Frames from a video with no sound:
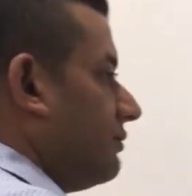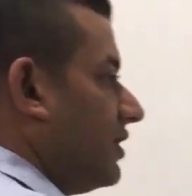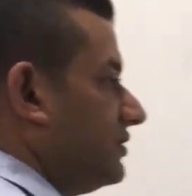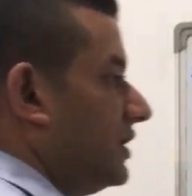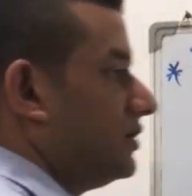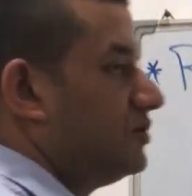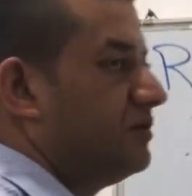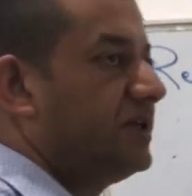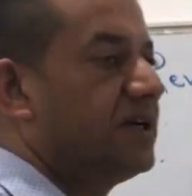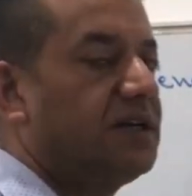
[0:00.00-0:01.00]
about
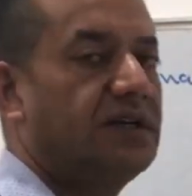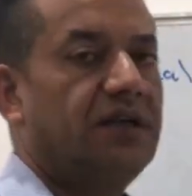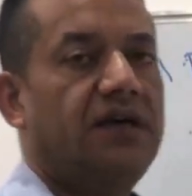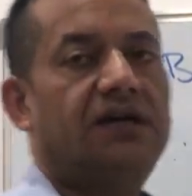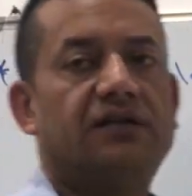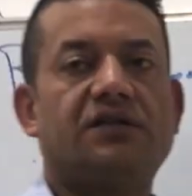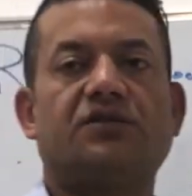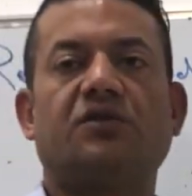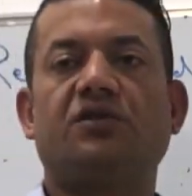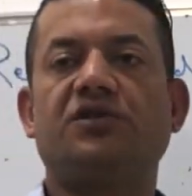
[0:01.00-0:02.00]
anatomical and
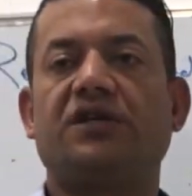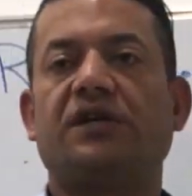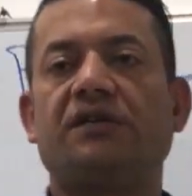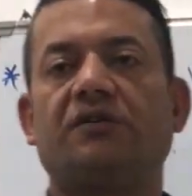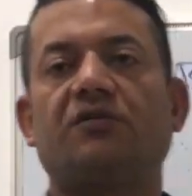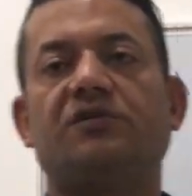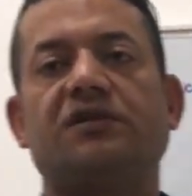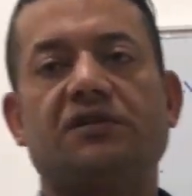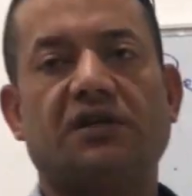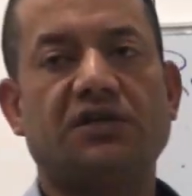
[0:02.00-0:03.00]
histological
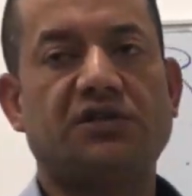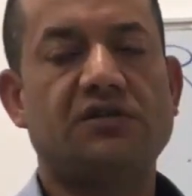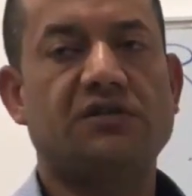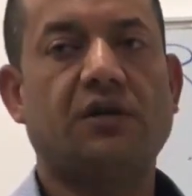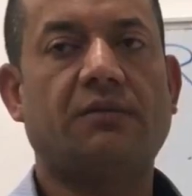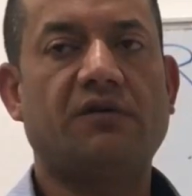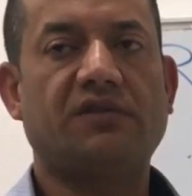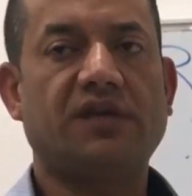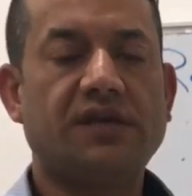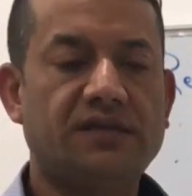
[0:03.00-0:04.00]
considerations
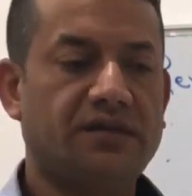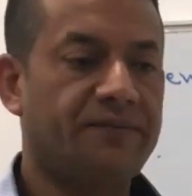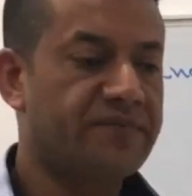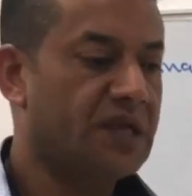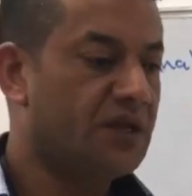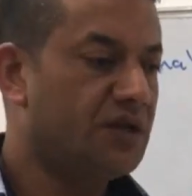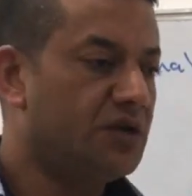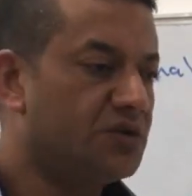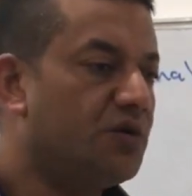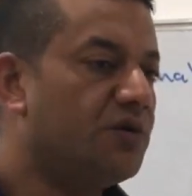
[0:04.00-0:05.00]
about the kidney.
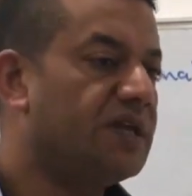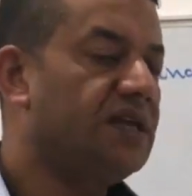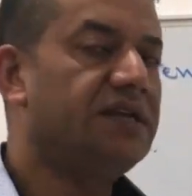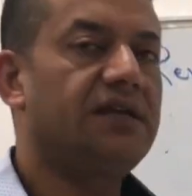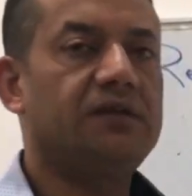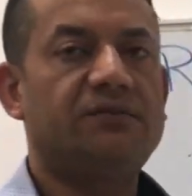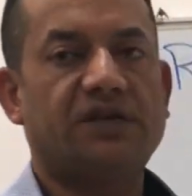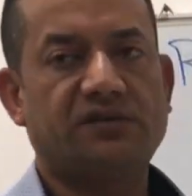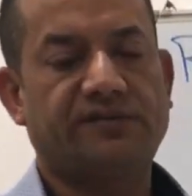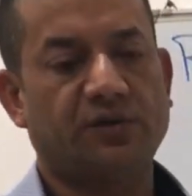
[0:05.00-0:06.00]
So the renal
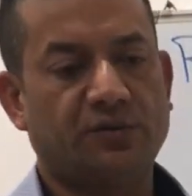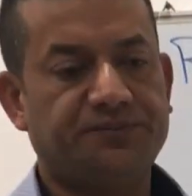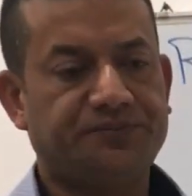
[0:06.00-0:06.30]
blood flow.